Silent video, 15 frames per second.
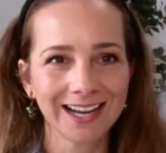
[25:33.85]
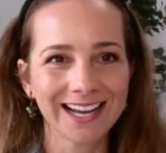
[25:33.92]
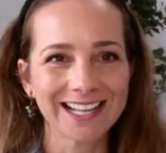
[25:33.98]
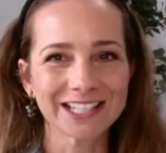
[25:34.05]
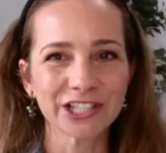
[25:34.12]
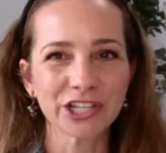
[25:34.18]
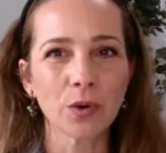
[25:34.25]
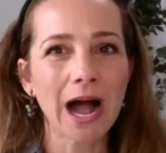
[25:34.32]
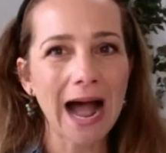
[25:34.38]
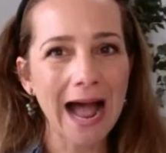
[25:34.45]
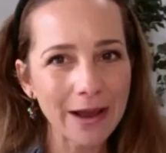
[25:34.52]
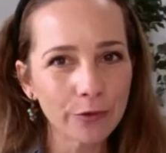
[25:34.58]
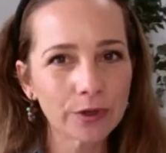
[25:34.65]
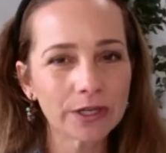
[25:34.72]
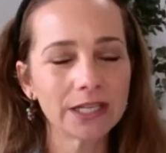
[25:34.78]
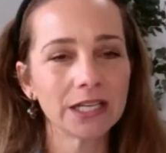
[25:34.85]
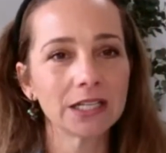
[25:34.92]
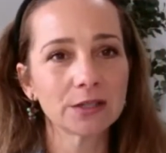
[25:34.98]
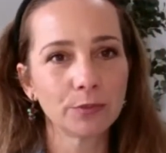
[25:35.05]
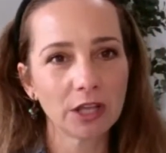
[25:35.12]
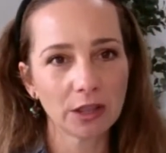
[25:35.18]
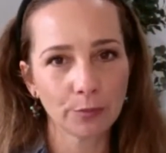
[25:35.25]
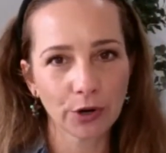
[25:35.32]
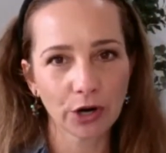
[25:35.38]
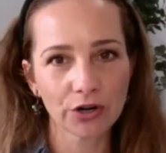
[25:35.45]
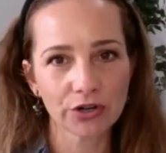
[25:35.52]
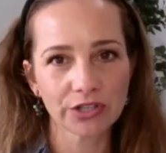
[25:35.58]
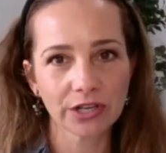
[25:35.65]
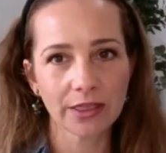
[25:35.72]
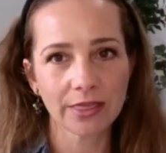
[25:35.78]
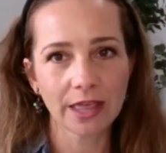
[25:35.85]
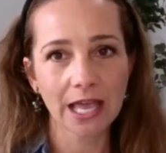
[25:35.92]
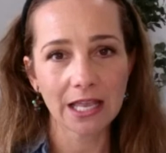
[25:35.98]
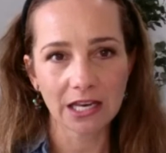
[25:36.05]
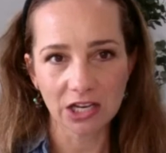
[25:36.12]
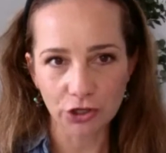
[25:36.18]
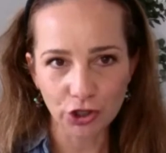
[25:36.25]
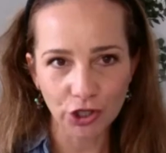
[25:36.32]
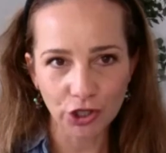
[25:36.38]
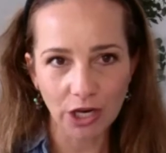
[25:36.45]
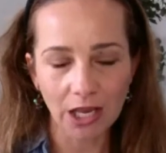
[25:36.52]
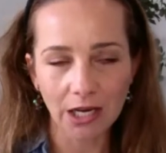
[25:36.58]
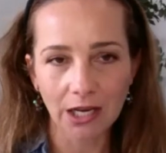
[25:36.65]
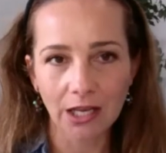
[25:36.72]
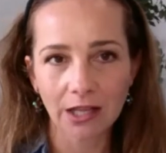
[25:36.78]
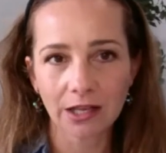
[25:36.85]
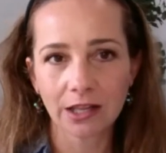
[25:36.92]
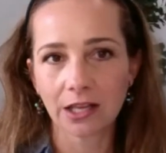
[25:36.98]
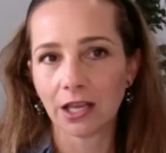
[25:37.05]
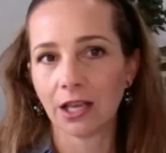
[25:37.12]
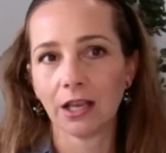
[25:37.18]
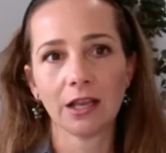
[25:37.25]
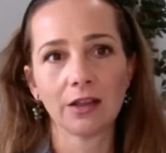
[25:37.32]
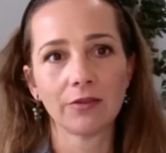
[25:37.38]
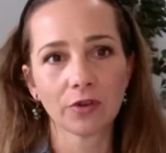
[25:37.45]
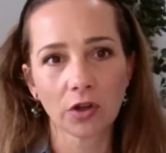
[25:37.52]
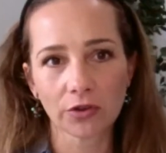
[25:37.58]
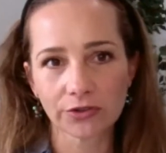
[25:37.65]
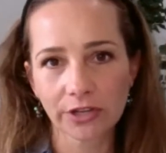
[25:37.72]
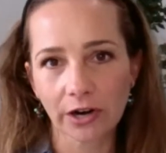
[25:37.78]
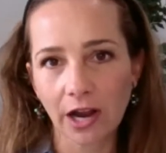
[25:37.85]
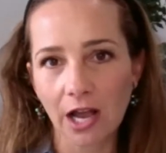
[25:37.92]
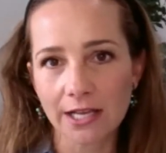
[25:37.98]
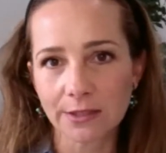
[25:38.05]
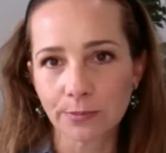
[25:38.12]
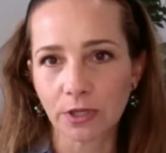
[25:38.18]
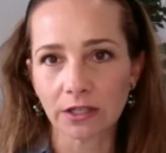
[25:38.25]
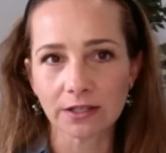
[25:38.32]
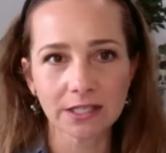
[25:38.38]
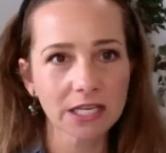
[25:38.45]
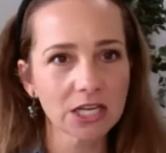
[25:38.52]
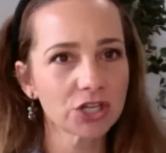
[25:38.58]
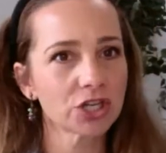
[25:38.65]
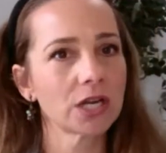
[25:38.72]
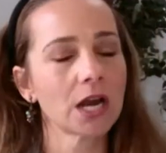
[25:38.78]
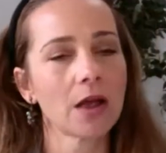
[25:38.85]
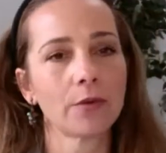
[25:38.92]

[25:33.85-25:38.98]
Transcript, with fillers: And so I would need to be the person that initiated the involuntary hospitalization.